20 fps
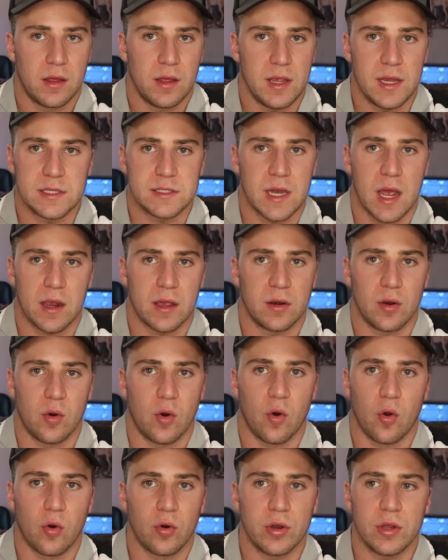he's not going
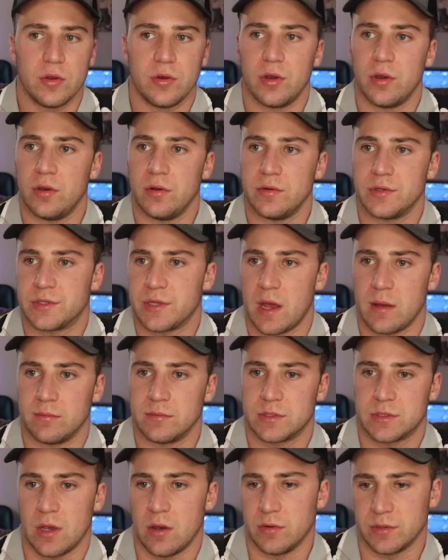to order you to do
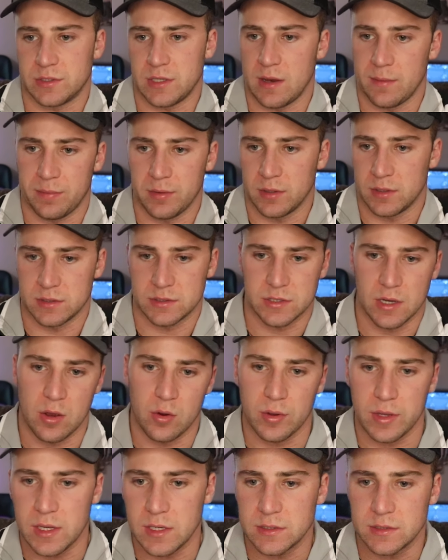something so simple and
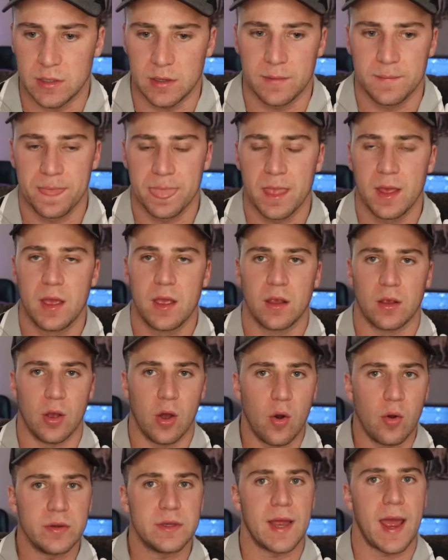so easy.
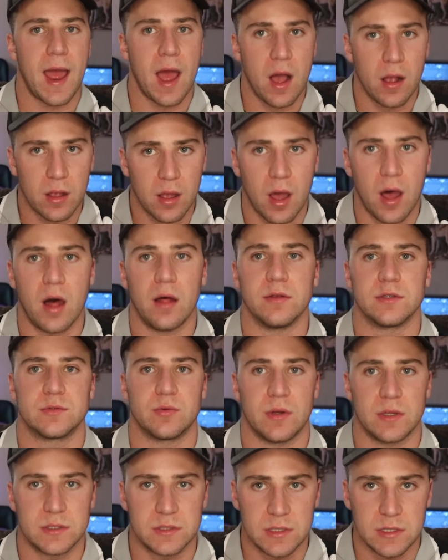Going to alcohol
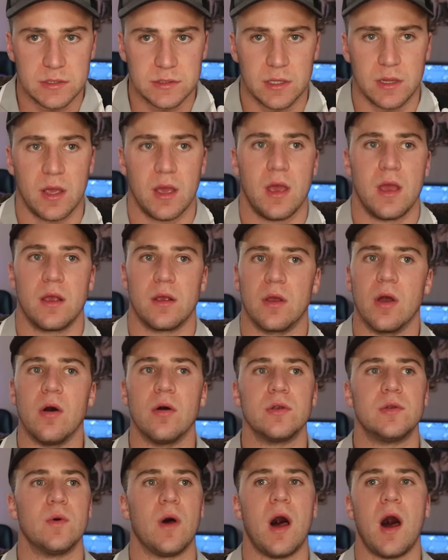is what's easy.
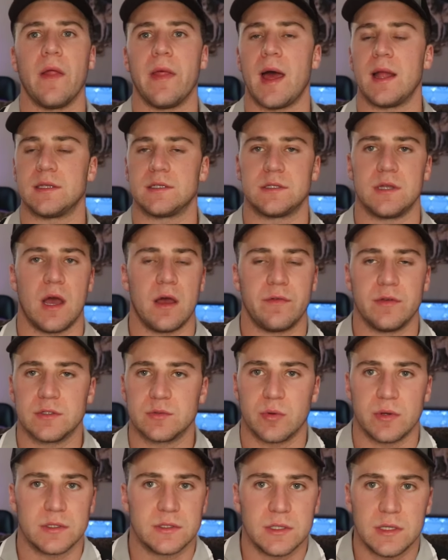Going to all that stuff
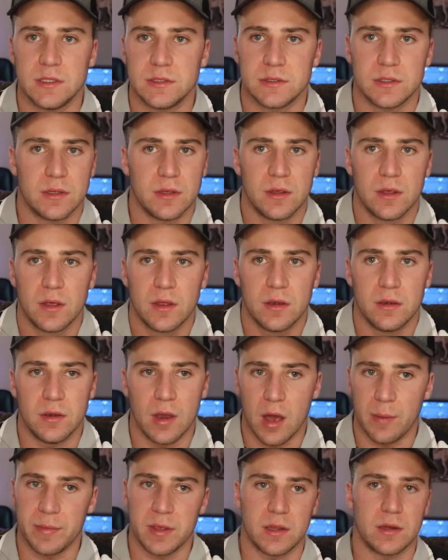is what's easy.
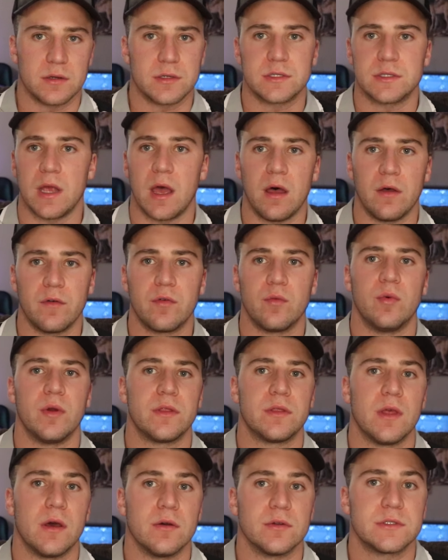Numbing yourself
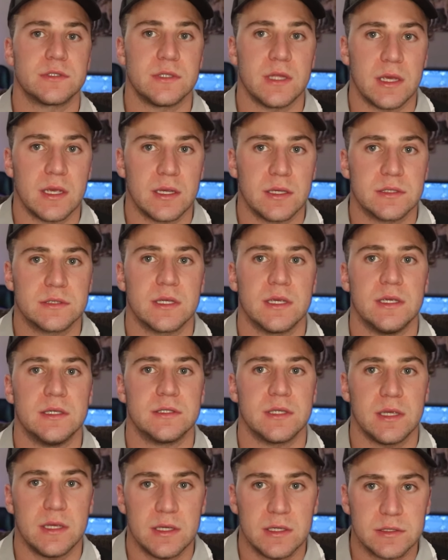with those things
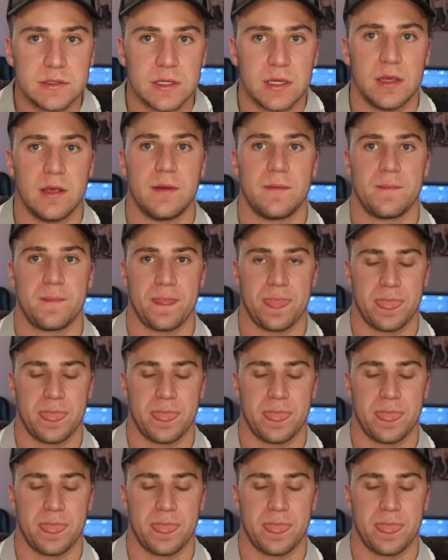is easy.